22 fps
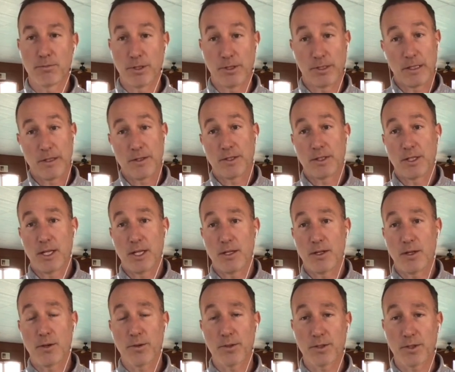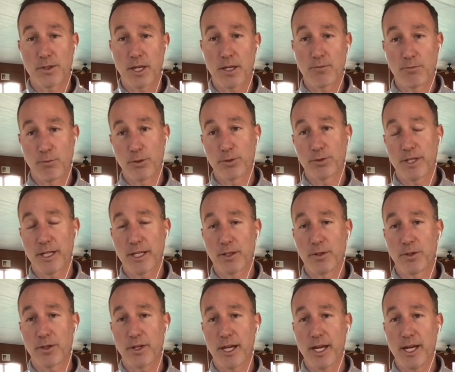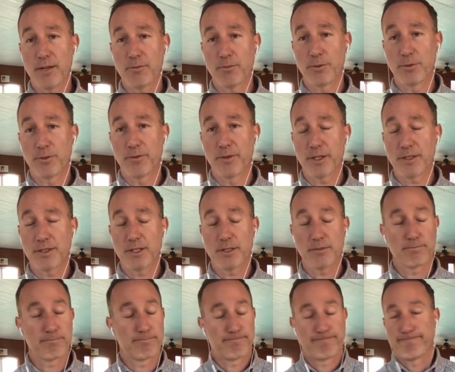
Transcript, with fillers: You see the CEO saying, We'll take a look at it and we'll fix it?